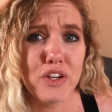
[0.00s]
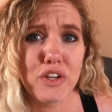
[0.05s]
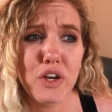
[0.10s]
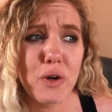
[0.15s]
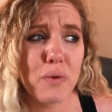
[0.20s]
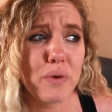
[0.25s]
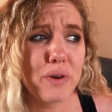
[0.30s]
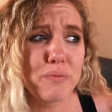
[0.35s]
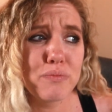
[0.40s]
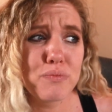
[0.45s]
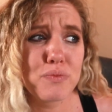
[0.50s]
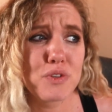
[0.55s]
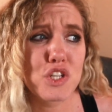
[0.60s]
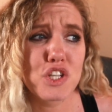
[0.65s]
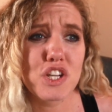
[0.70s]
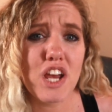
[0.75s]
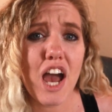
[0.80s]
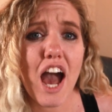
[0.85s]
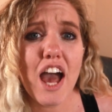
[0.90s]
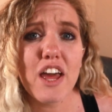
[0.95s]
you're going,
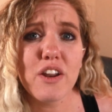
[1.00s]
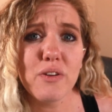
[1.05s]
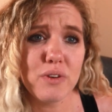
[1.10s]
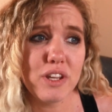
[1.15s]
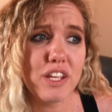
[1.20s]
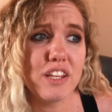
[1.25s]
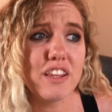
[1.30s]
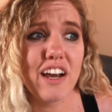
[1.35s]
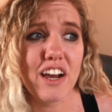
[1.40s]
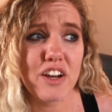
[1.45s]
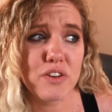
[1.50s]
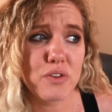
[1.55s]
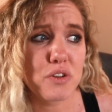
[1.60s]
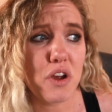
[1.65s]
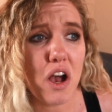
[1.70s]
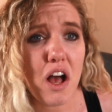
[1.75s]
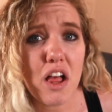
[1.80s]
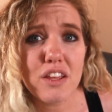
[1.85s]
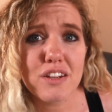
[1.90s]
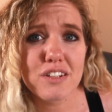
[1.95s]
psh, I don't need the
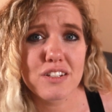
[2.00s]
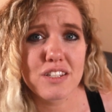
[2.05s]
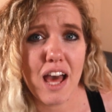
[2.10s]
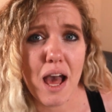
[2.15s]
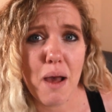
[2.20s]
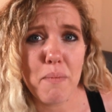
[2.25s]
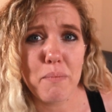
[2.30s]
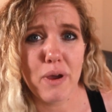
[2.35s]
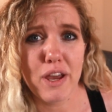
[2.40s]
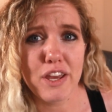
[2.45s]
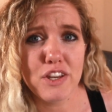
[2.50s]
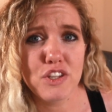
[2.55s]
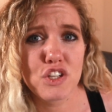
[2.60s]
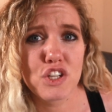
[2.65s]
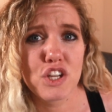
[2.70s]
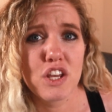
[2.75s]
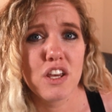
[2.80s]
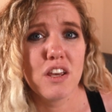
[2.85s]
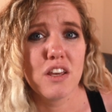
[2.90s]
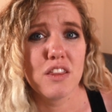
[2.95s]
$100 that
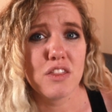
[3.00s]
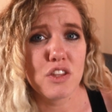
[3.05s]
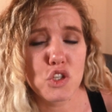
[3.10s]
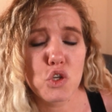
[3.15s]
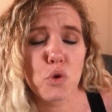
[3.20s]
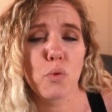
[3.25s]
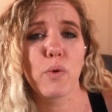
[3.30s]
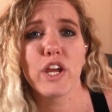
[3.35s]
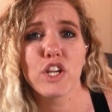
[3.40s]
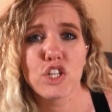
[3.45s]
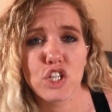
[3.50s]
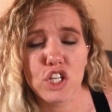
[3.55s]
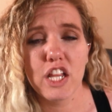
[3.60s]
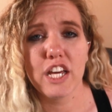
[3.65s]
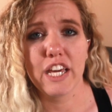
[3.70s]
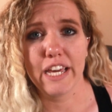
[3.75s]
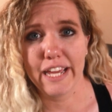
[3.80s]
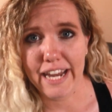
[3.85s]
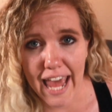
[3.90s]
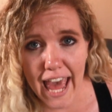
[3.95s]
much. The
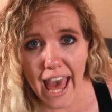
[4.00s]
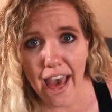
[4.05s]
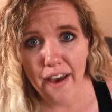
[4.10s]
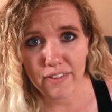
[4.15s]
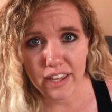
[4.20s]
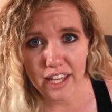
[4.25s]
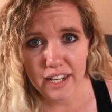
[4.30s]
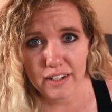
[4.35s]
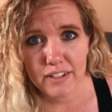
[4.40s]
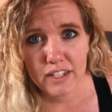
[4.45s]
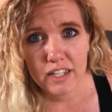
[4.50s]
tarantula can have it.